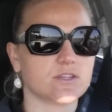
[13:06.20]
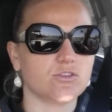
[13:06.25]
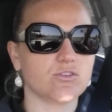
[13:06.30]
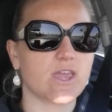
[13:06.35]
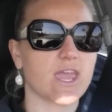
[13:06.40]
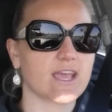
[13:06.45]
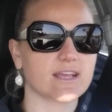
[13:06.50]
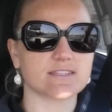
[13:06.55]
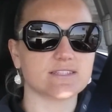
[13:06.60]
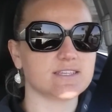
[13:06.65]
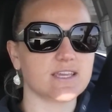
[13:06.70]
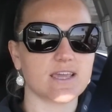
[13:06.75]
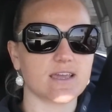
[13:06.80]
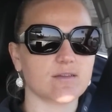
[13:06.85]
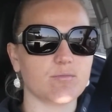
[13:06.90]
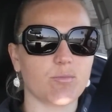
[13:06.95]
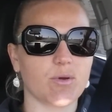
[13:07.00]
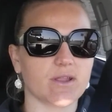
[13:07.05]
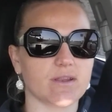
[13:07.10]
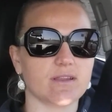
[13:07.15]
you can't see
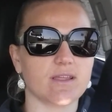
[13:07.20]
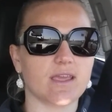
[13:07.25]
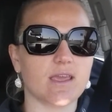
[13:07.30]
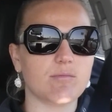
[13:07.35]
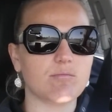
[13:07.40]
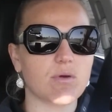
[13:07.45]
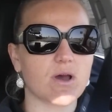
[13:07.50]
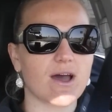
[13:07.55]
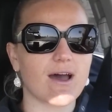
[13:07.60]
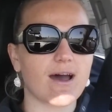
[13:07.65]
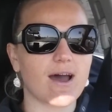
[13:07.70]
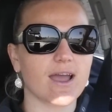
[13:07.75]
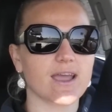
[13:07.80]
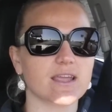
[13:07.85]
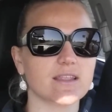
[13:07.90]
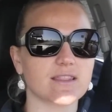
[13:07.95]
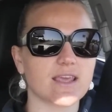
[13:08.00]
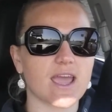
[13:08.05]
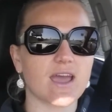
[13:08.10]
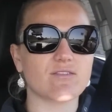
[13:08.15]
it, but in
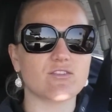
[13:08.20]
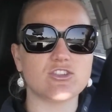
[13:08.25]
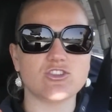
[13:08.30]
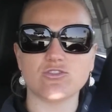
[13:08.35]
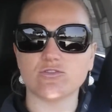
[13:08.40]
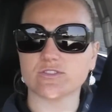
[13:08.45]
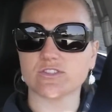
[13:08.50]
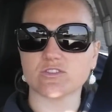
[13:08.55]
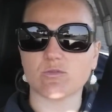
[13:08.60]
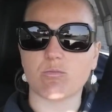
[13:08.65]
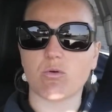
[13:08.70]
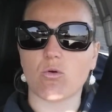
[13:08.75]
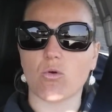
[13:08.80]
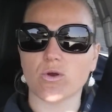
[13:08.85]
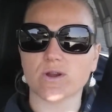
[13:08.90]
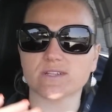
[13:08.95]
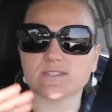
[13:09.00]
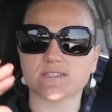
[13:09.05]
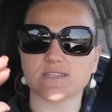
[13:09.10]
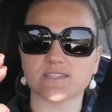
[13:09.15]
behind they have a new
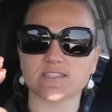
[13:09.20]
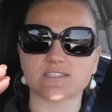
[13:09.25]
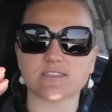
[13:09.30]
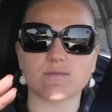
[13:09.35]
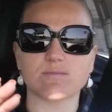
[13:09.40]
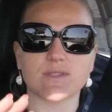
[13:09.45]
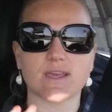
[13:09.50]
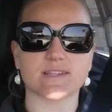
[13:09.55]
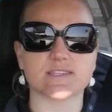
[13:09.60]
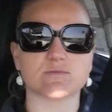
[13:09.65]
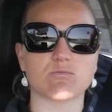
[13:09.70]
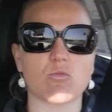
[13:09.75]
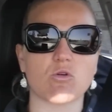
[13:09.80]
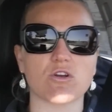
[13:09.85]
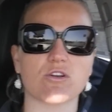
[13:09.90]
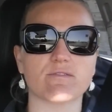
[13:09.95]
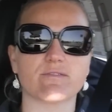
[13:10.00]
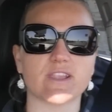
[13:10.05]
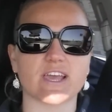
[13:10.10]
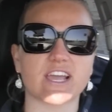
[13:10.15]
support system that's
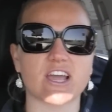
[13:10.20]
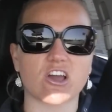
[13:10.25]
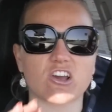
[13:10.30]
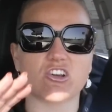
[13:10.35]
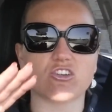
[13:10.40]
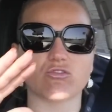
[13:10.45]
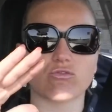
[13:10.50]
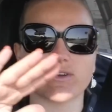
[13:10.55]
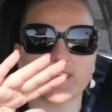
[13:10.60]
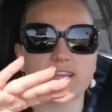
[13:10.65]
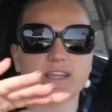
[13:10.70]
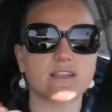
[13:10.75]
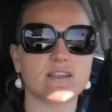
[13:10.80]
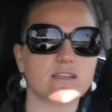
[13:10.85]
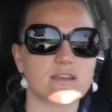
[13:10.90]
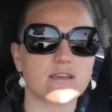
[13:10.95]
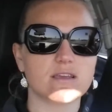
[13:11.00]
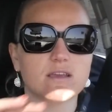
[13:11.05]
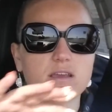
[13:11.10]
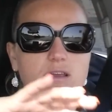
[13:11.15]
more of like a grid.
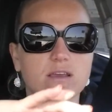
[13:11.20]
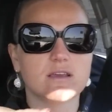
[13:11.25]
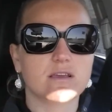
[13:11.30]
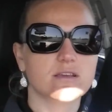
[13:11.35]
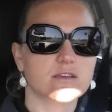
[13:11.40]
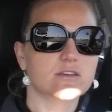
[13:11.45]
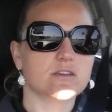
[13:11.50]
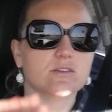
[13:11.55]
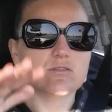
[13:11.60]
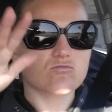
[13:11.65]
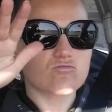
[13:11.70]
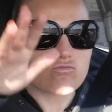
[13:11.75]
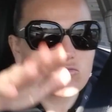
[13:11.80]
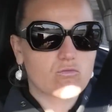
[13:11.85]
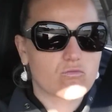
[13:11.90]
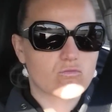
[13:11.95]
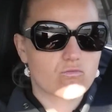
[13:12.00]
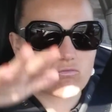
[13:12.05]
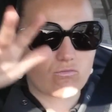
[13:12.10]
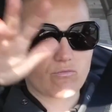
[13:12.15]

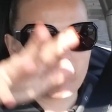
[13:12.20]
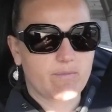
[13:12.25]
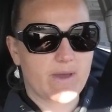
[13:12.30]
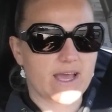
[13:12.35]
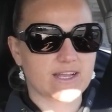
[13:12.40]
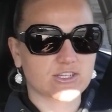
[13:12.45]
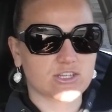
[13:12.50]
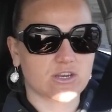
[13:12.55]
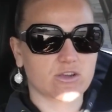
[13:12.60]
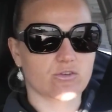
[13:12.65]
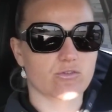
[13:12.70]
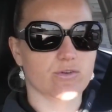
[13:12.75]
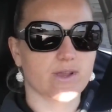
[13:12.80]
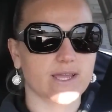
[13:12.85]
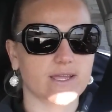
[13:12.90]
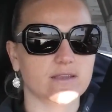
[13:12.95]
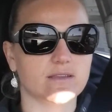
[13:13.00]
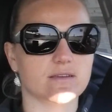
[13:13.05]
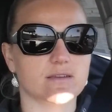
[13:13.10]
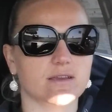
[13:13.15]
Imagine a
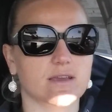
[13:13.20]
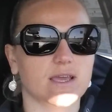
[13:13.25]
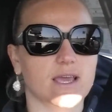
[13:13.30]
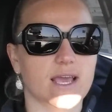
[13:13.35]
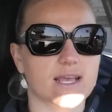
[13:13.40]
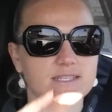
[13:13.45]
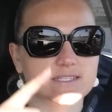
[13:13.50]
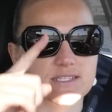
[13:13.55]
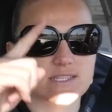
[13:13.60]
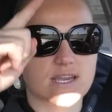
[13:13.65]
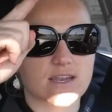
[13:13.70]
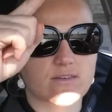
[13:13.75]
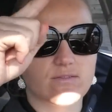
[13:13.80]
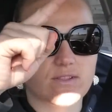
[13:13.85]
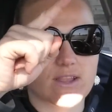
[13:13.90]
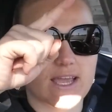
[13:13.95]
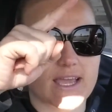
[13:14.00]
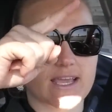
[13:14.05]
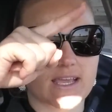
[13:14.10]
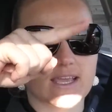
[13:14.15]
grid instead of
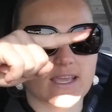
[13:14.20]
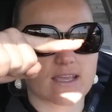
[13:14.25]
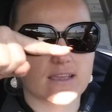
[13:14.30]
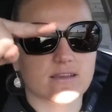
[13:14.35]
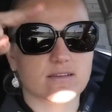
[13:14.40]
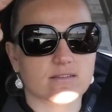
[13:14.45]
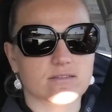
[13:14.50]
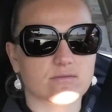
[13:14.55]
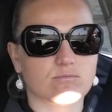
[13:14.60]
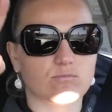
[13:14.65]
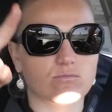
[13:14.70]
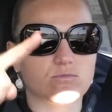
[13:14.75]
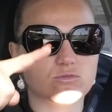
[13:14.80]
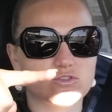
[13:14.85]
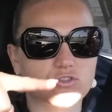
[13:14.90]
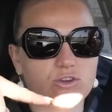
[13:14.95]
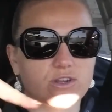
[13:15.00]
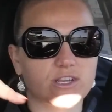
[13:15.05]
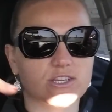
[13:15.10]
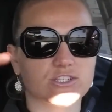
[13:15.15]
like
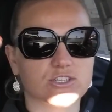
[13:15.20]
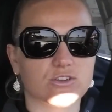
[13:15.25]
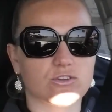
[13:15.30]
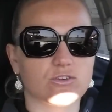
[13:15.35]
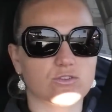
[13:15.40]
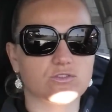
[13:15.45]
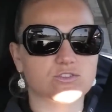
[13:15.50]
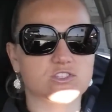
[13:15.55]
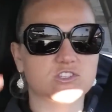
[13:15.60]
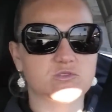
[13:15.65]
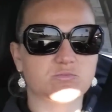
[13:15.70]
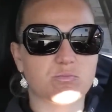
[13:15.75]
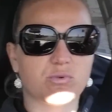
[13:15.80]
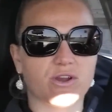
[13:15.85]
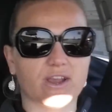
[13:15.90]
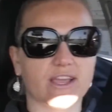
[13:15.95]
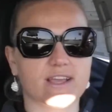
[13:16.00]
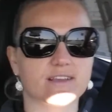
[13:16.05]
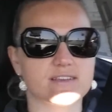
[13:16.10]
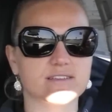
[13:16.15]
traditional
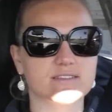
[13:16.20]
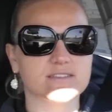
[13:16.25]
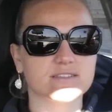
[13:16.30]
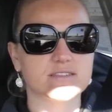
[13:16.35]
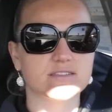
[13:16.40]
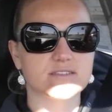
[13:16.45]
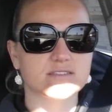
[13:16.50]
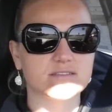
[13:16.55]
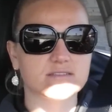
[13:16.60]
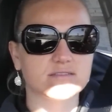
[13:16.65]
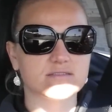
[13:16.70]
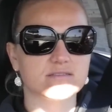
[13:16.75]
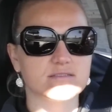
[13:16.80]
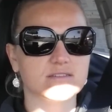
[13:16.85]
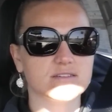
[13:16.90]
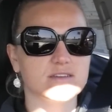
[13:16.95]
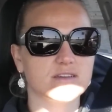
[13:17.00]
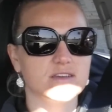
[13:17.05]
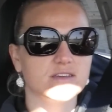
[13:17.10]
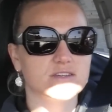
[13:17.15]
springs.
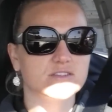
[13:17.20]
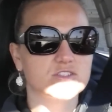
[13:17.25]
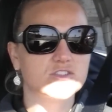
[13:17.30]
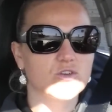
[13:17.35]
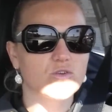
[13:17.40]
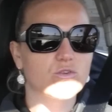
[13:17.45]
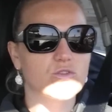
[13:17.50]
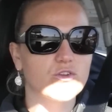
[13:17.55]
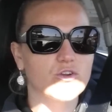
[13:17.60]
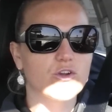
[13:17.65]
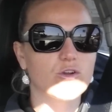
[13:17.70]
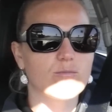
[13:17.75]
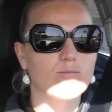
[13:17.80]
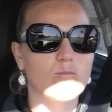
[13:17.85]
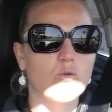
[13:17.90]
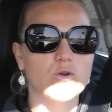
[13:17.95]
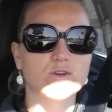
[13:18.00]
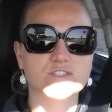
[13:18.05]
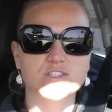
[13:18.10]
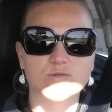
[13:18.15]
So they're
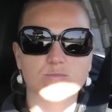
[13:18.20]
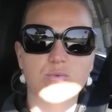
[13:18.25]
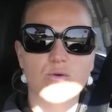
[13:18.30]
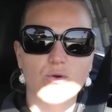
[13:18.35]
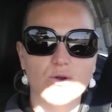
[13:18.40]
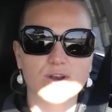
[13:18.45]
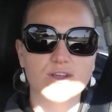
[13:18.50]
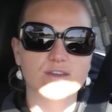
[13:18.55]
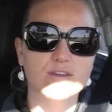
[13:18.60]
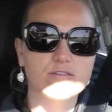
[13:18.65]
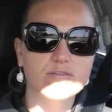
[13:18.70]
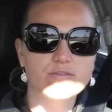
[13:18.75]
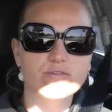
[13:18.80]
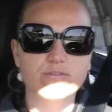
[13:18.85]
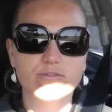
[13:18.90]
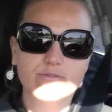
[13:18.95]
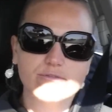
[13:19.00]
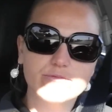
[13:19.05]
more supportive